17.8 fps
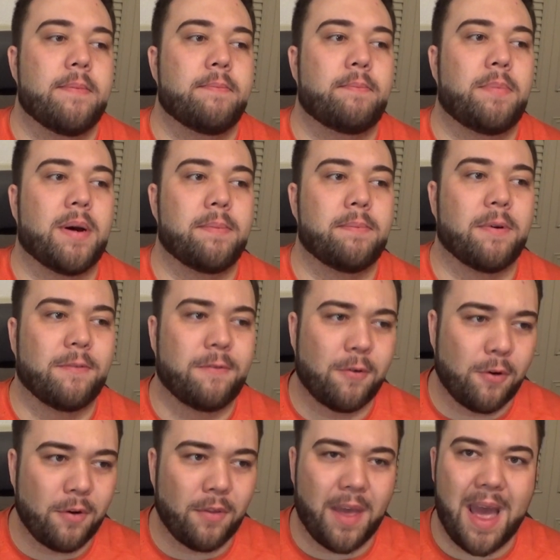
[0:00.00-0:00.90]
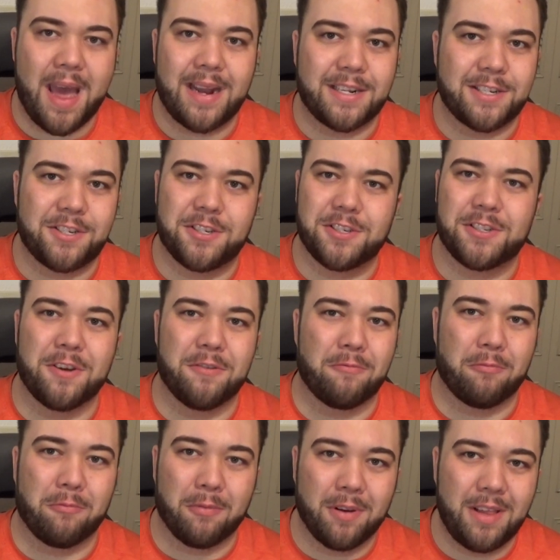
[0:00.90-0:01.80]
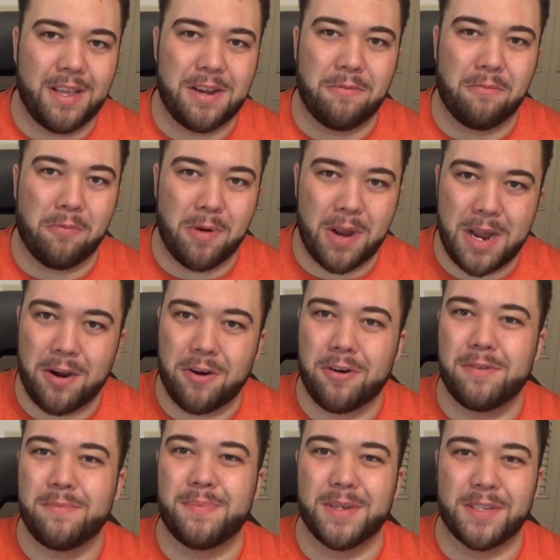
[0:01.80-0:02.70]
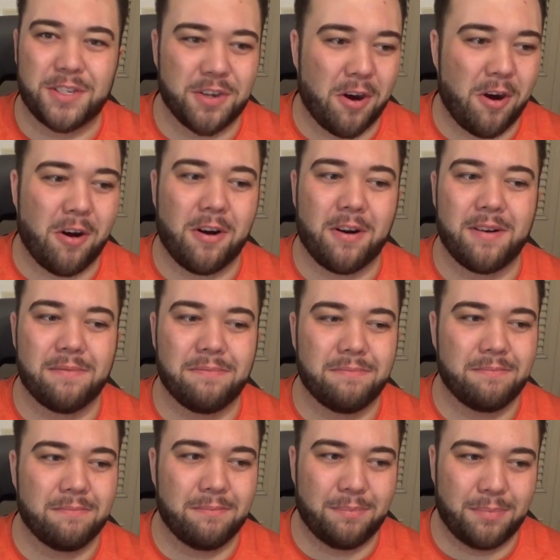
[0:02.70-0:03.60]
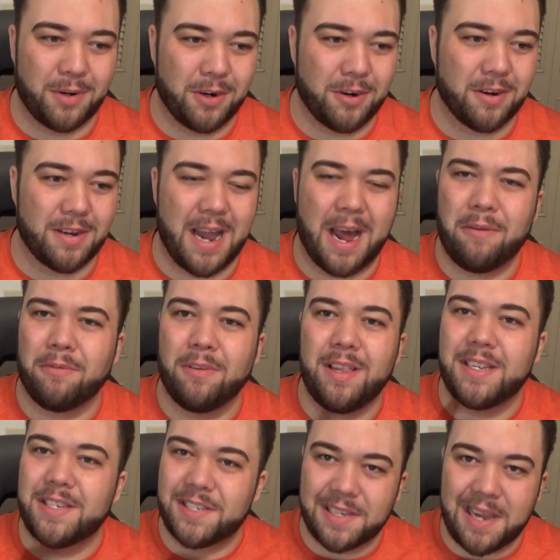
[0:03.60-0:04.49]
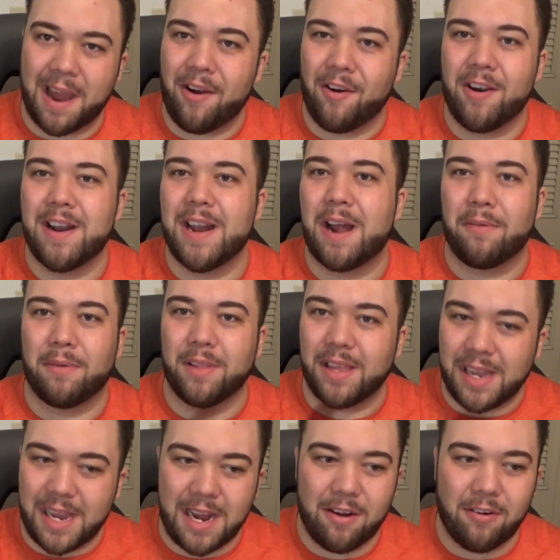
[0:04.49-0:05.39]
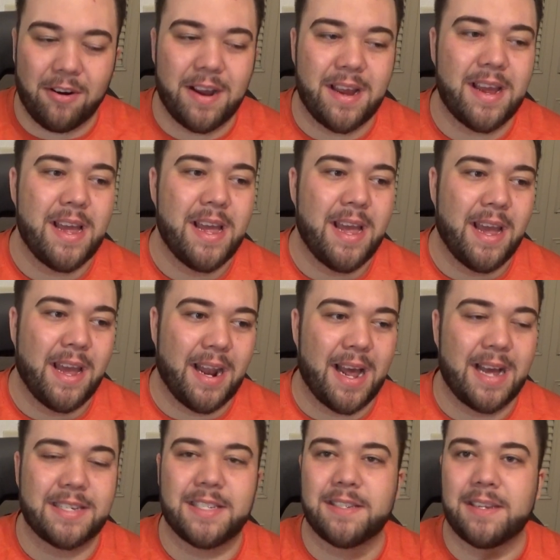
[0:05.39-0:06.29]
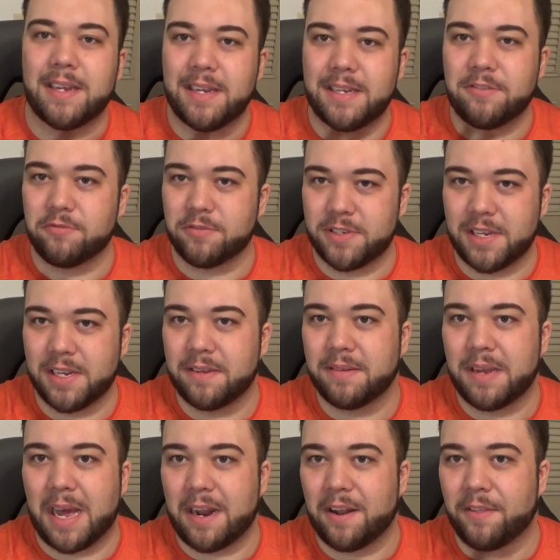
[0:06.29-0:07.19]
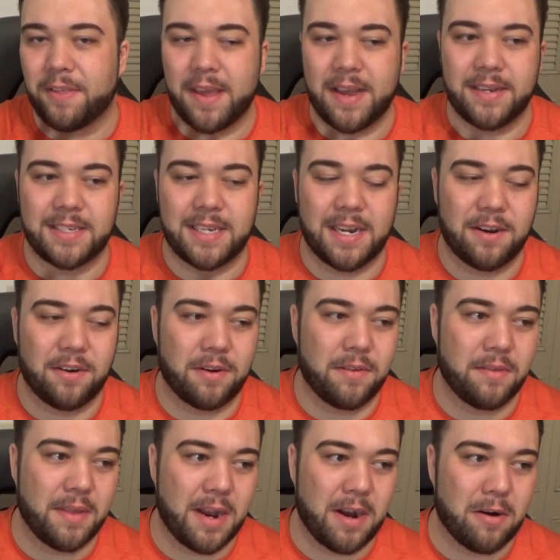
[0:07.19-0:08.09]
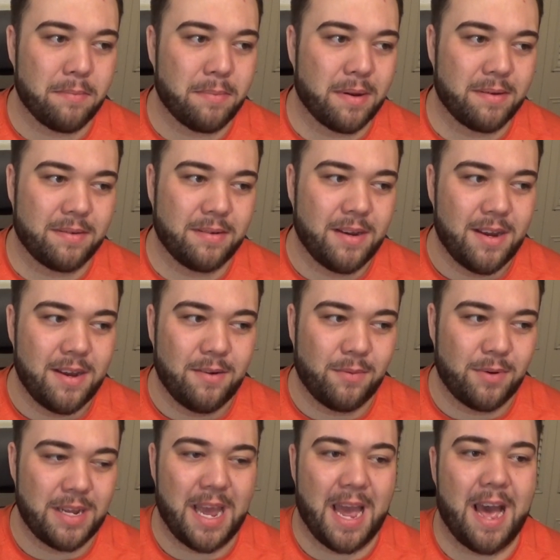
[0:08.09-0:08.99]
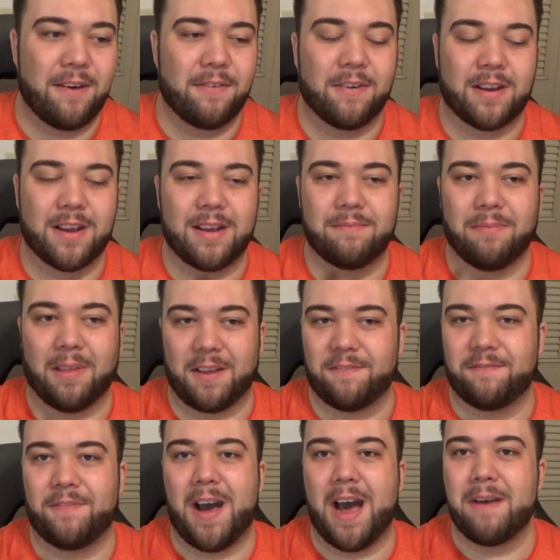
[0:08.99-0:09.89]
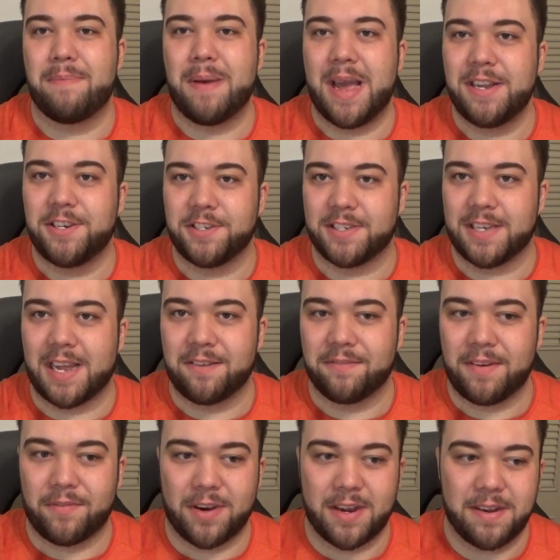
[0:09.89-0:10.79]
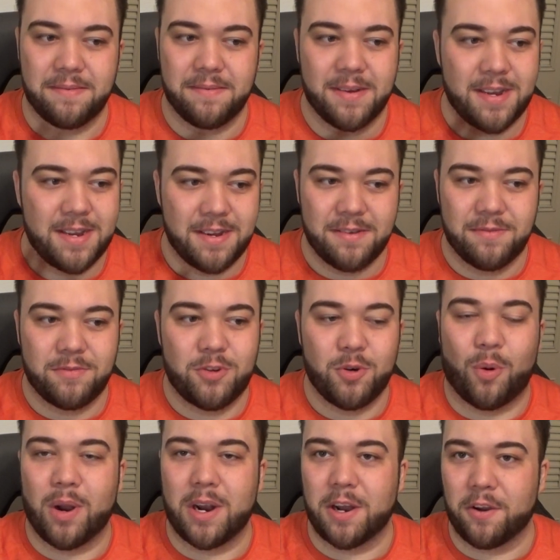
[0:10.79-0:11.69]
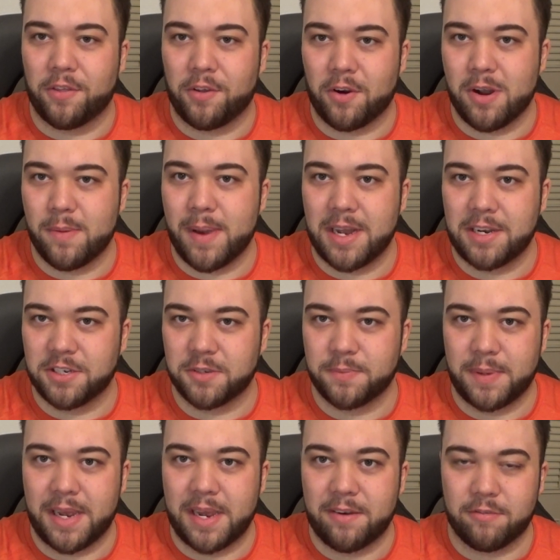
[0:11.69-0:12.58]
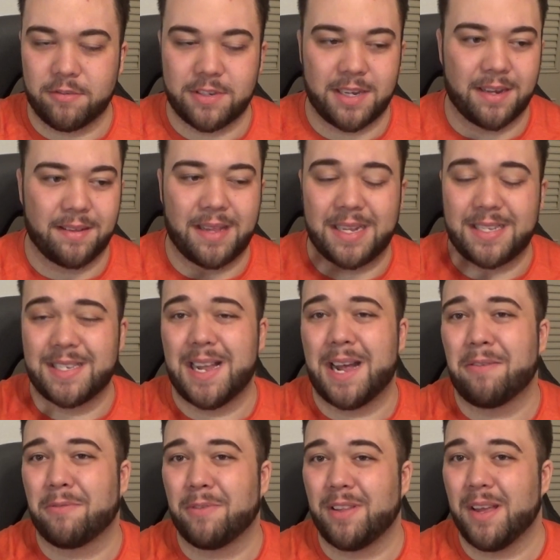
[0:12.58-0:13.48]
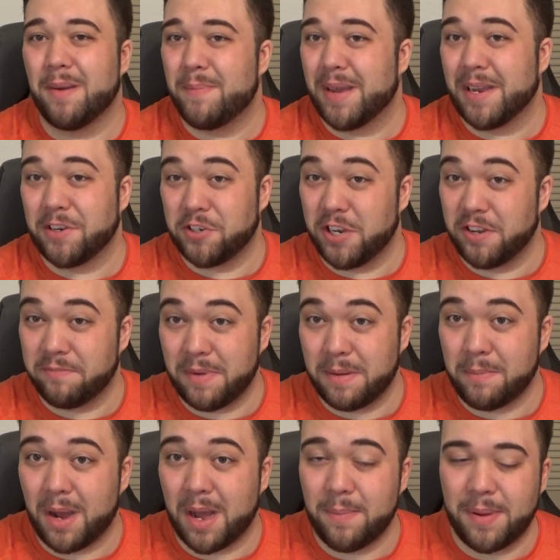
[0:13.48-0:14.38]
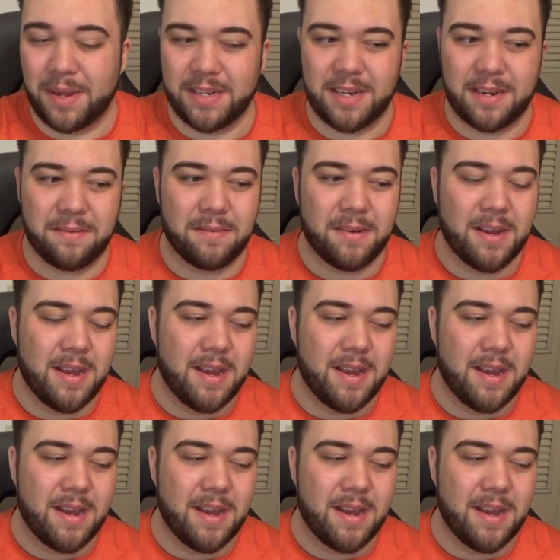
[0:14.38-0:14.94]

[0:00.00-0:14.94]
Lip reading: But before that, it's just a really weird, bizarre book. Not really scary, not really eerie. It has interesting kind of things here and there, but when you have like 5 pages out of every 20 or 30 pages be interesting, that's not really a big achievement in my opinion.